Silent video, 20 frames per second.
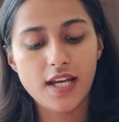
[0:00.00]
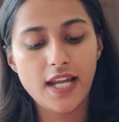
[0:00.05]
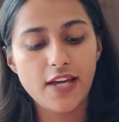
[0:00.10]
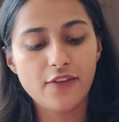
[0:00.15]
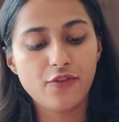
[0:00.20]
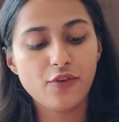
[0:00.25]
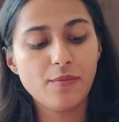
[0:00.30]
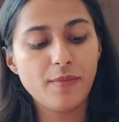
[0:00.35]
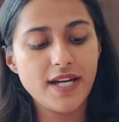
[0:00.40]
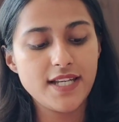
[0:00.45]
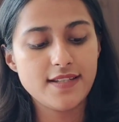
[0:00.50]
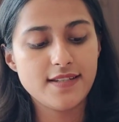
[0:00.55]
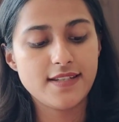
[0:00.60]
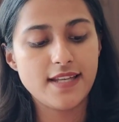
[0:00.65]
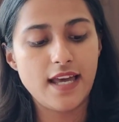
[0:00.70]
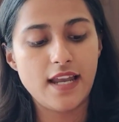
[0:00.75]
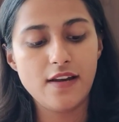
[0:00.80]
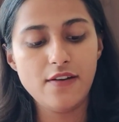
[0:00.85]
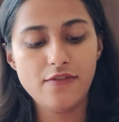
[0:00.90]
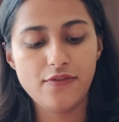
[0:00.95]
Like for
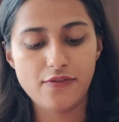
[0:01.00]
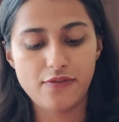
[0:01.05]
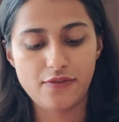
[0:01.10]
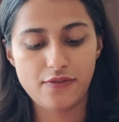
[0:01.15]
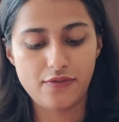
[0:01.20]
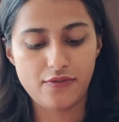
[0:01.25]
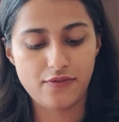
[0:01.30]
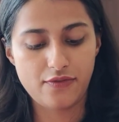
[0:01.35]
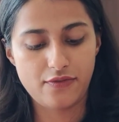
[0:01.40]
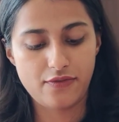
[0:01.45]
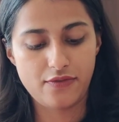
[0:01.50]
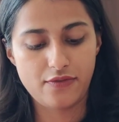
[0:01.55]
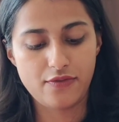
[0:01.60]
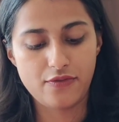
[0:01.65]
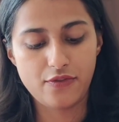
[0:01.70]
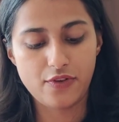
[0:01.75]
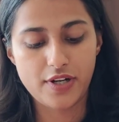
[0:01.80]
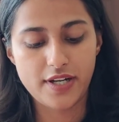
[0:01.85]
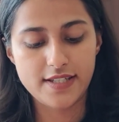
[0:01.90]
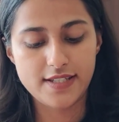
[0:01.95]
myself,
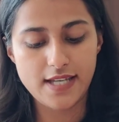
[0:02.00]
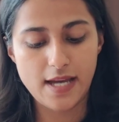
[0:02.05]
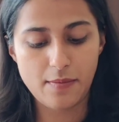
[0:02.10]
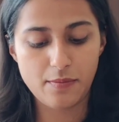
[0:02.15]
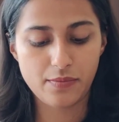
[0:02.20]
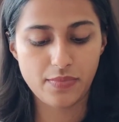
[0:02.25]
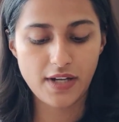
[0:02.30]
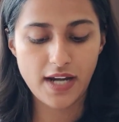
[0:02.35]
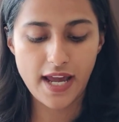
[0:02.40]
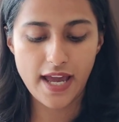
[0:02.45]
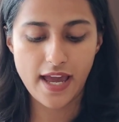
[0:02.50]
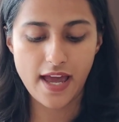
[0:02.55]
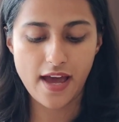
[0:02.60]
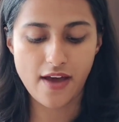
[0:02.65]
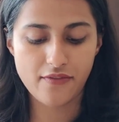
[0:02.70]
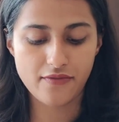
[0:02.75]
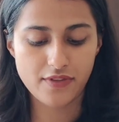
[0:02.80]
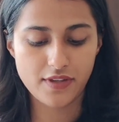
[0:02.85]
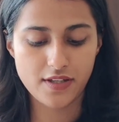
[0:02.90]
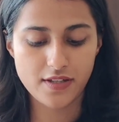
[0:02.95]
for example, I
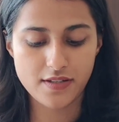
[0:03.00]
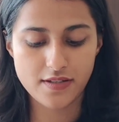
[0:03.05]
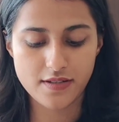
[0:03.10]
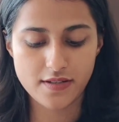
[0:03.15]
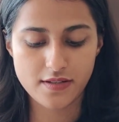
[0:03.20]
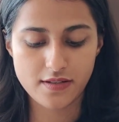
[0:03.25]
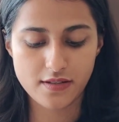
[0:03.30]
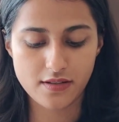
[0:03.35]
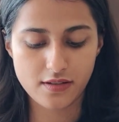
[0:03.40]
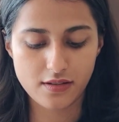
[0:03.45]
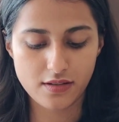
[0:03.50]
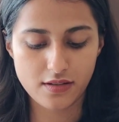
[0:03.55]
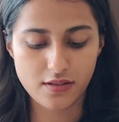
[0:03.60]
have this